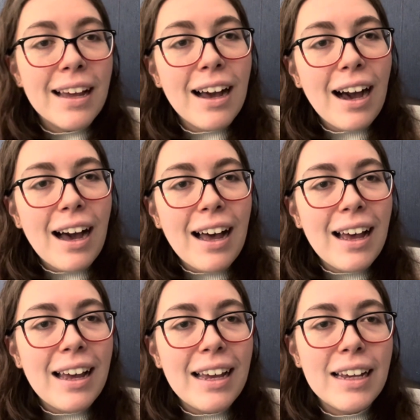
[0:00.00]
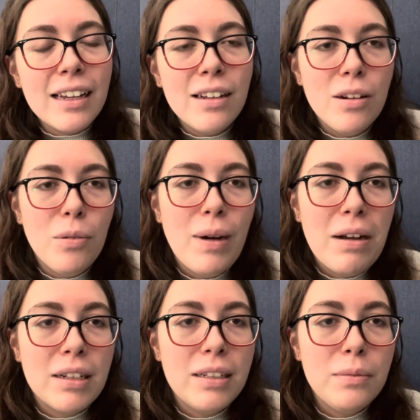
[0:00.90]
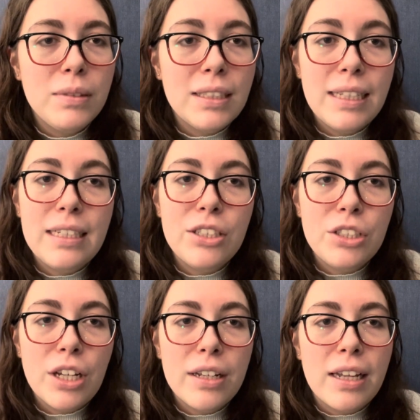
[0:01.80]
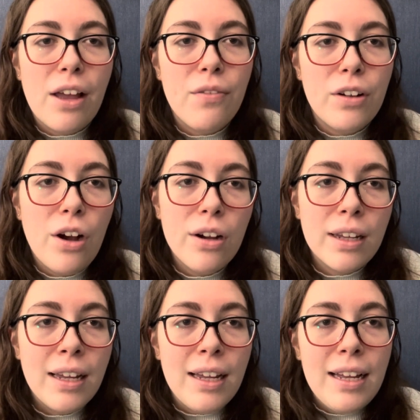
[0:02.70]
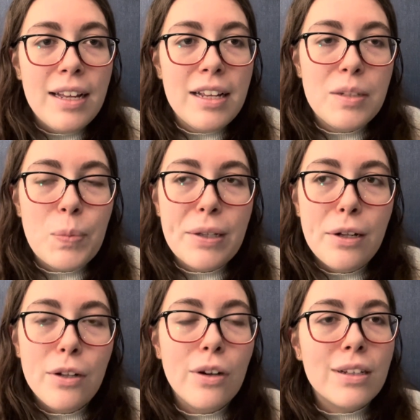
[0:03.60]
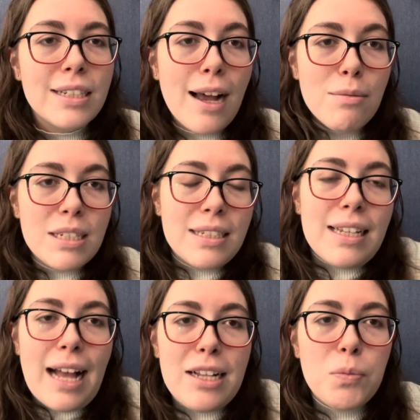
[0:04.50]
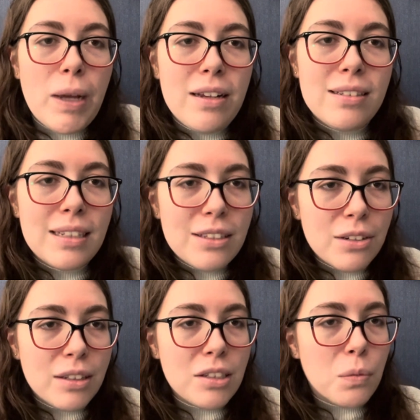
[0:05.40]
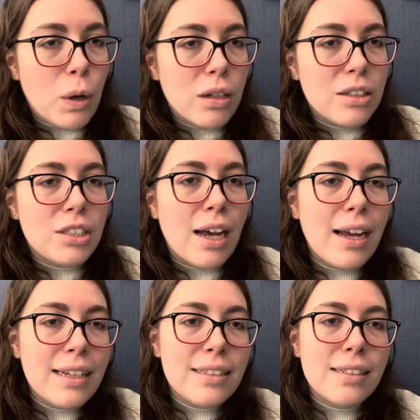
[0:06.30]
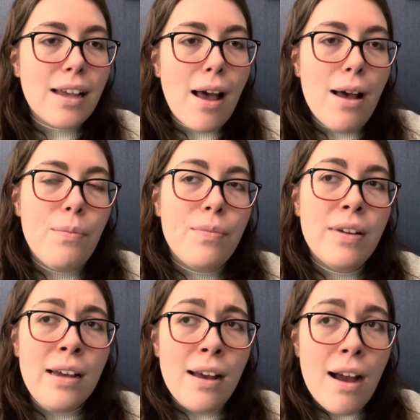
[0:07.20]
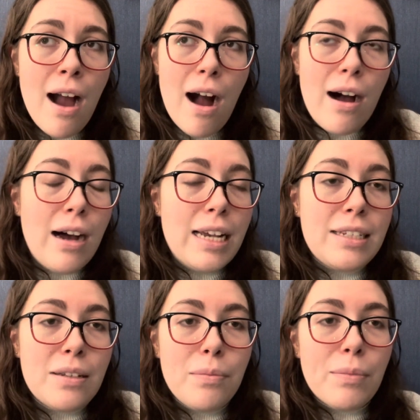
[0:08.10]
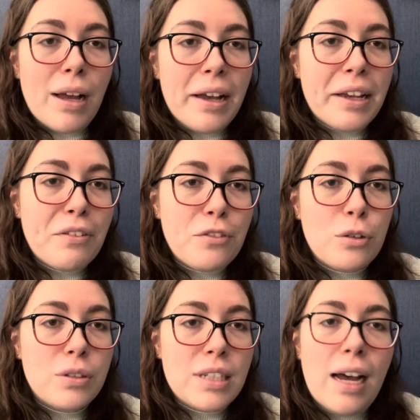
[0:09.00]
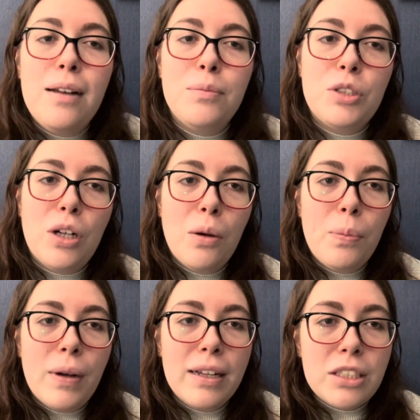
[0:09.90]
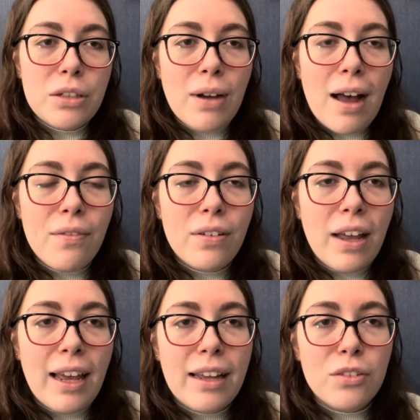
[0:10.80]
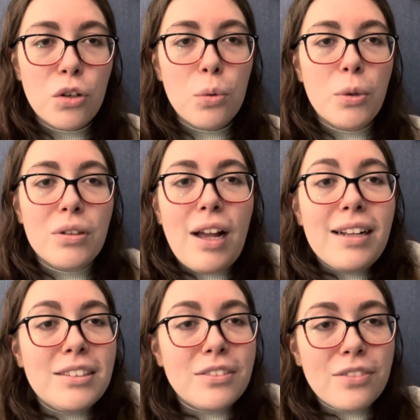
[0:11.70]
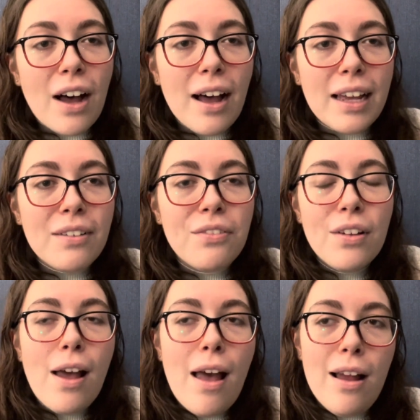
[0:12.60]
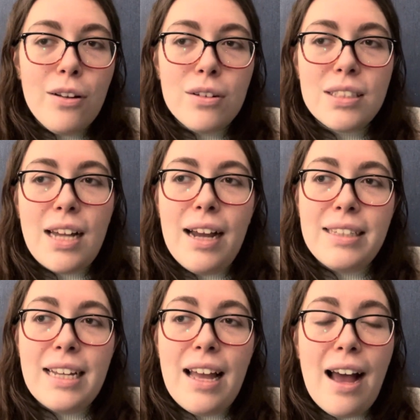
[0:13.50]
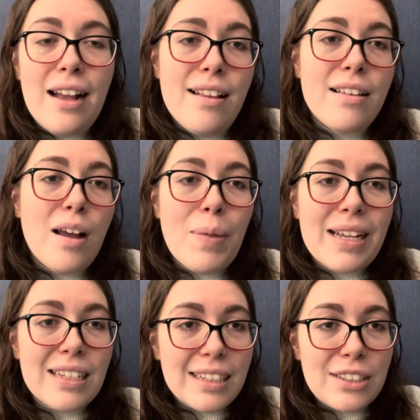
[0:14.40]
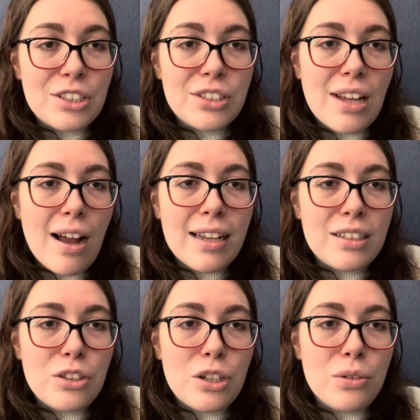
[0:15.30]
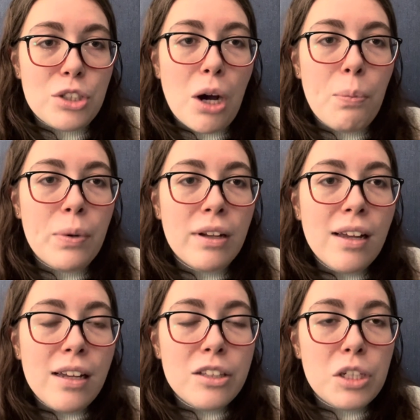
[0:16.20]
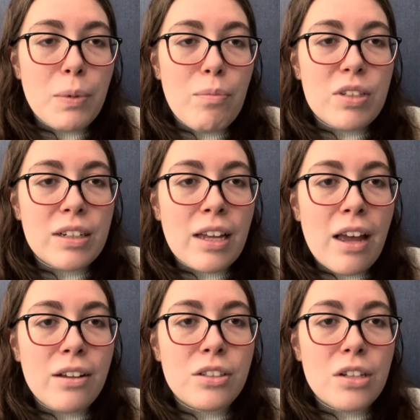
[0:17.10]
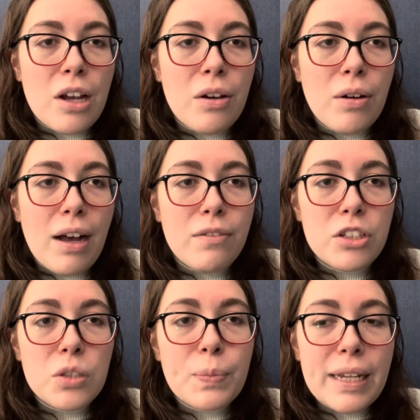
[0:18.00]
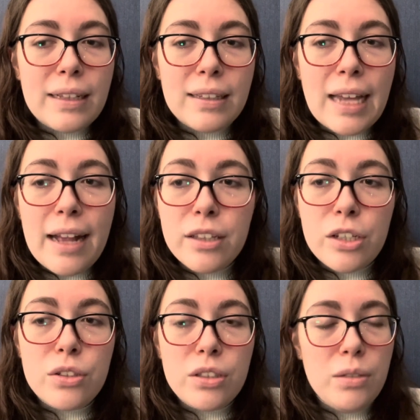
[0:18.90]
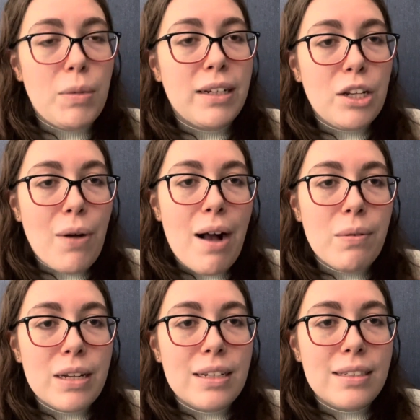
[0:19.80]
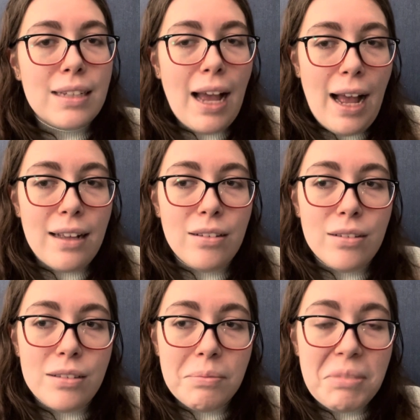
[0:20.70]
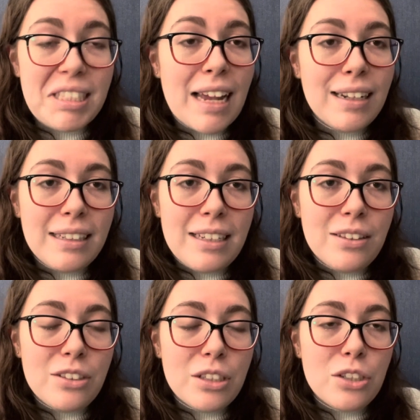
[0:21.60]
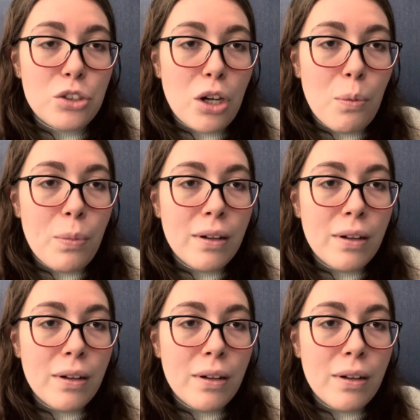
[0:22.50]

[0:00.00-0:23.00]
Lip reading: Hi, welcome to this studio vlog. It's been a long time since I last posted, so I do apologise. Art isn't my full-time job. I do have a normal 9 to 5 alongside it, and I basically just started a new job 2 months ago, so I've just been getting used to my new hours and settling into the job.